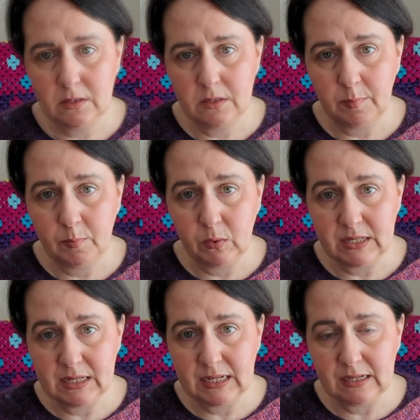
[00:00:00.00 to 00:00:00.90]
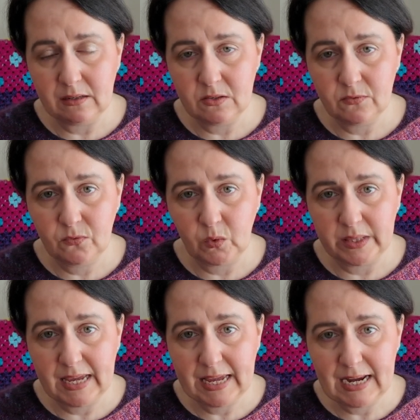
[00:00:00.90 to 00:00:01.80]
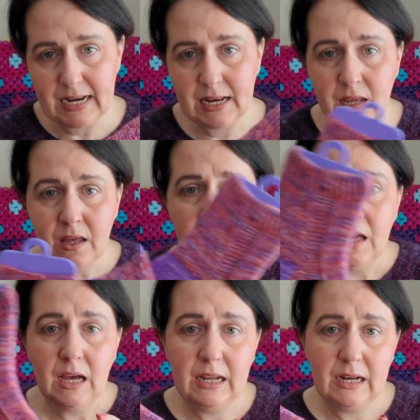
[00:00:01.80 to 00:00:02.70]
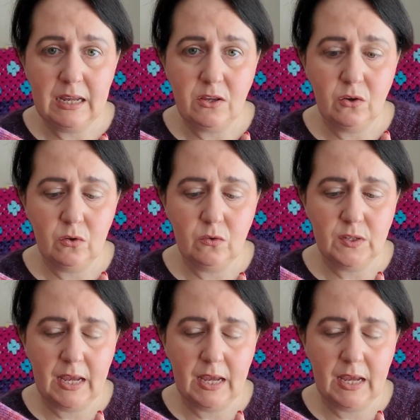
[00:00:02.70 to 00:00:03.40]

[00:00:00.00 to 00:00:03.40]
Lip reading: double pointed needles for the heel, and I use